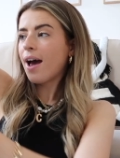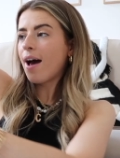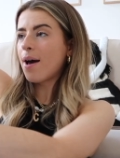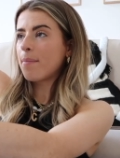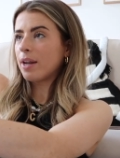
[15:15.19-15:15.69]

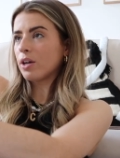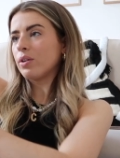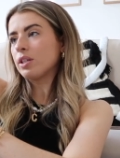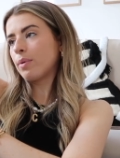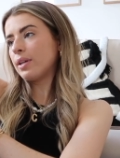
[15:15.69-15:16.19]
and I got
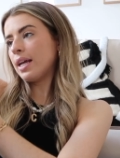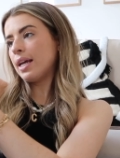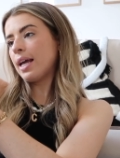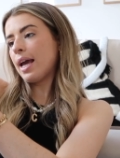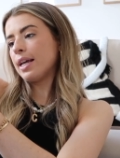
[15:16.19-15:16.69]
this one
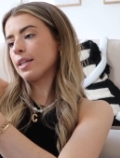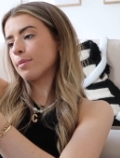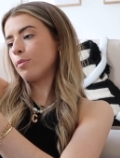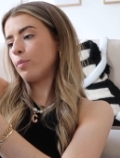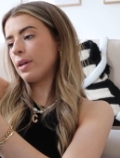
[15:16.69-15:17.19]
in a
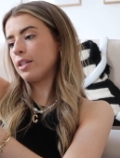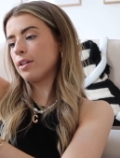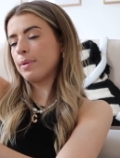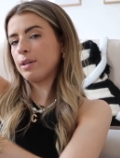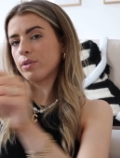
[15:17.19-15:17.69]
small
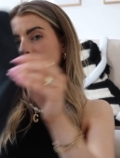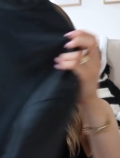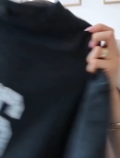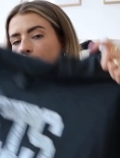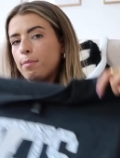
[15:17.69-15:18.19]
medium, and it was £35.